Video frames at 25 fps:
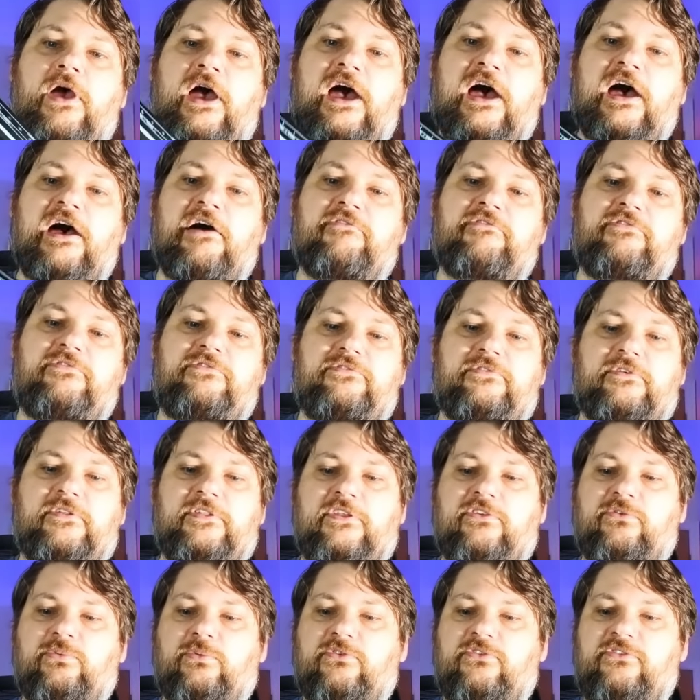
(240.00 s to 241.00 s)
have, I
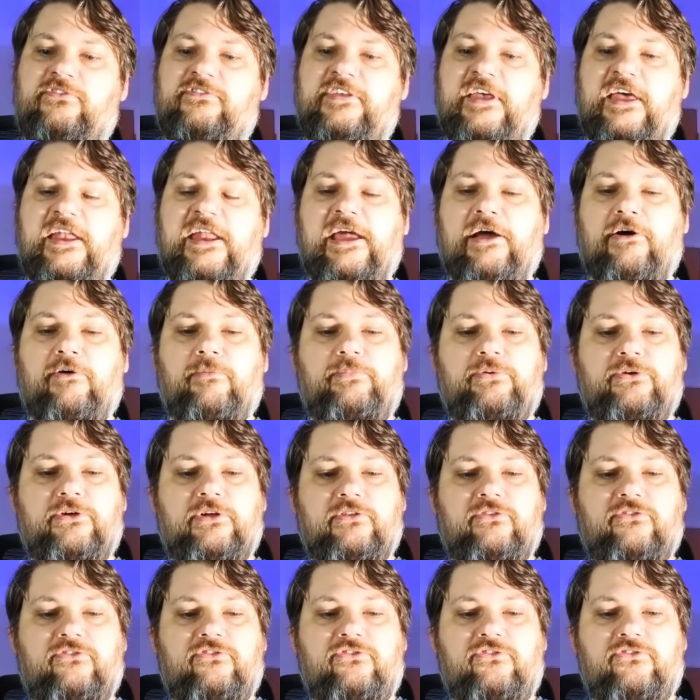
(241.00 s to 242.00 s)
think this one's 10
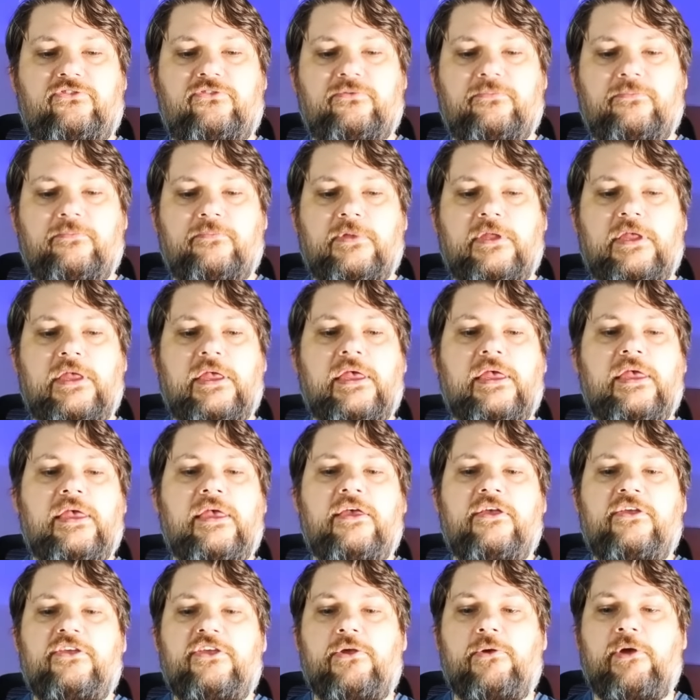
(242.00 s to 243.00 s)
outputs.
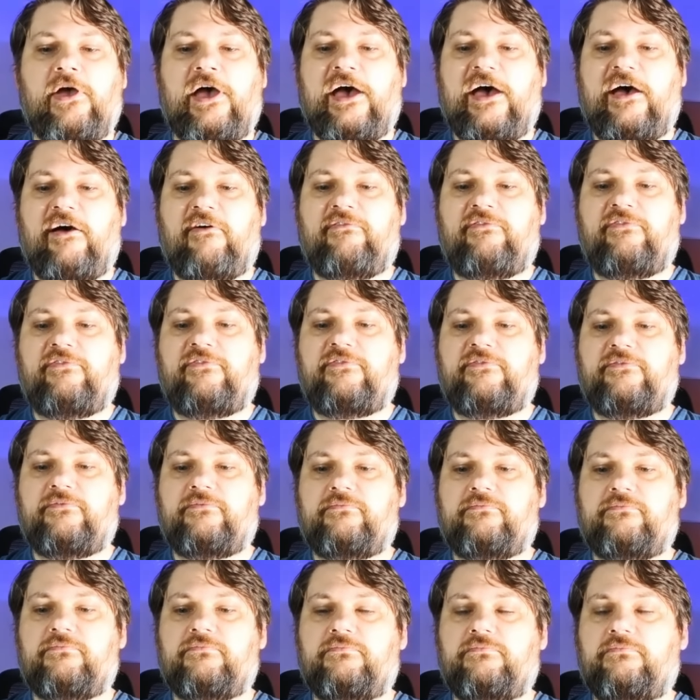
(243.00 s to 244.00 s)
You have
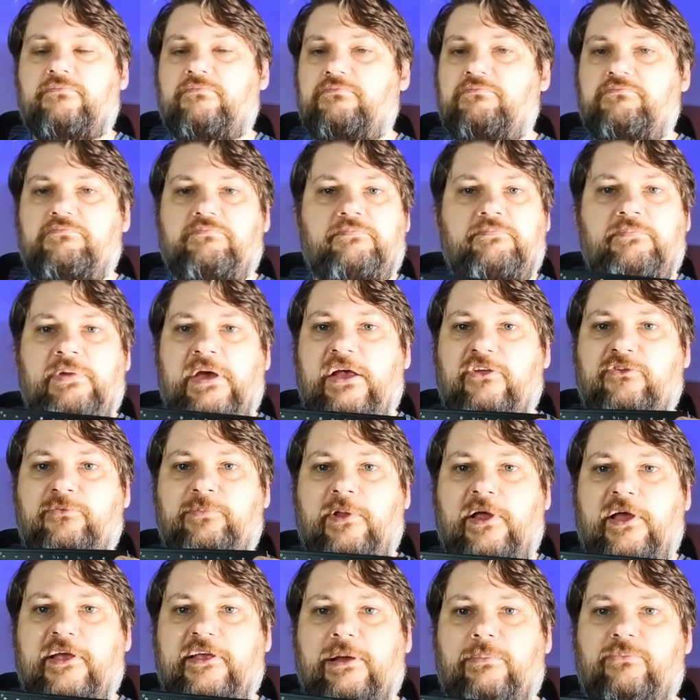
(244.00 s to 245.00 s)
power
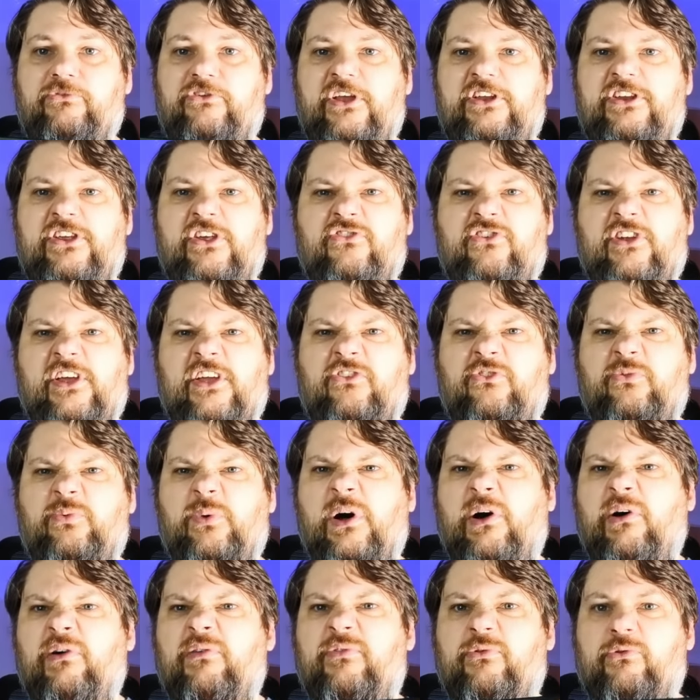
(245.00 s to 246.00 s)
supply comes in, usually a
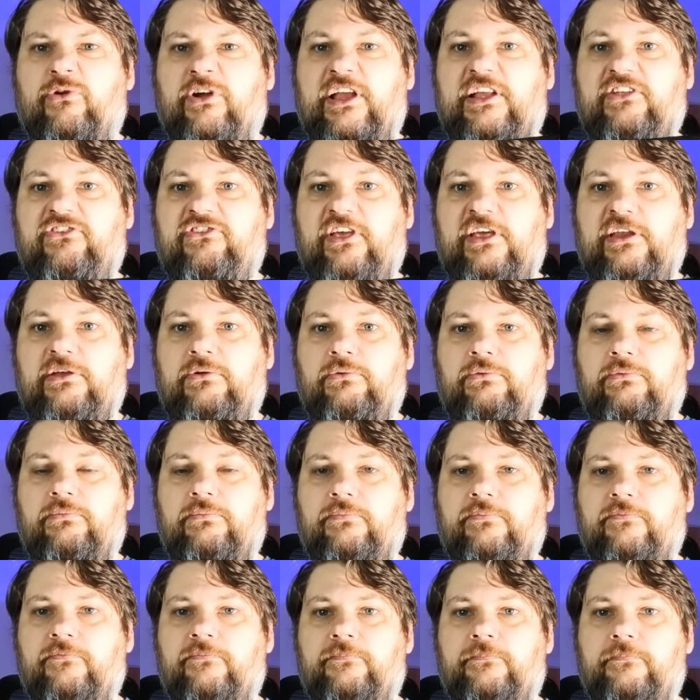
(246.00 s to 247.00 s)
12 or an 18.
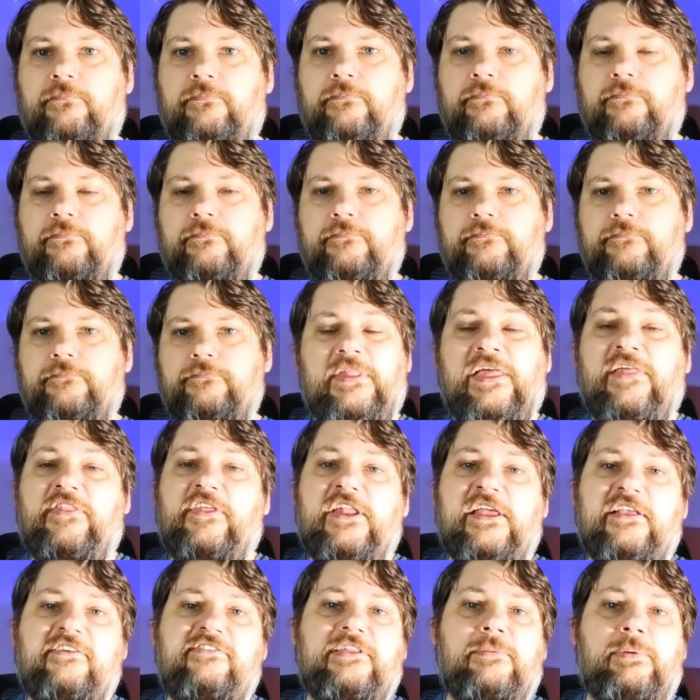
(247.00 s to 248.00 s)
Now,
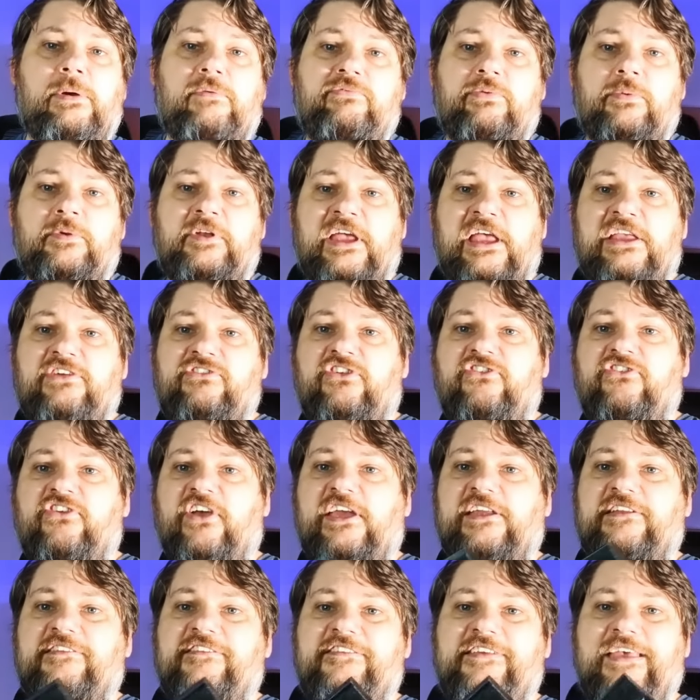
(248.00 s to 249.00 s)
the next step up from a daisy
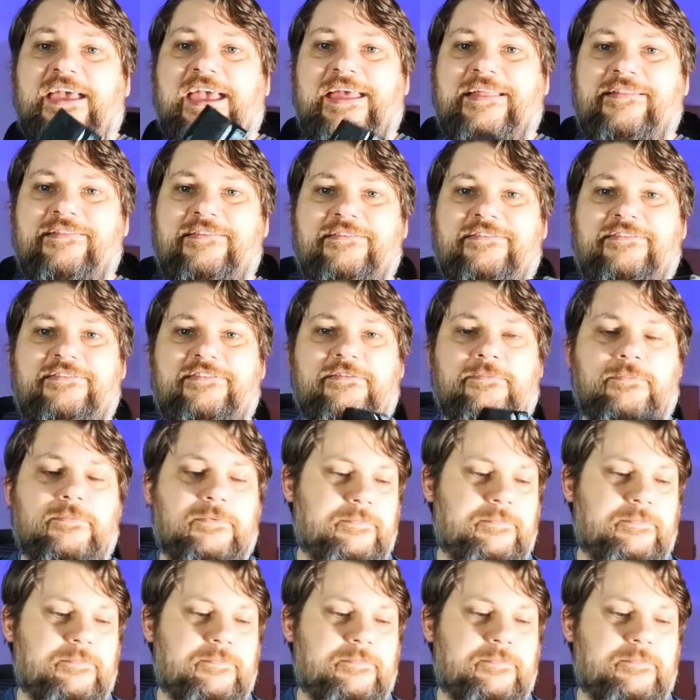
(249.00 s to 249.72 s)
chain tends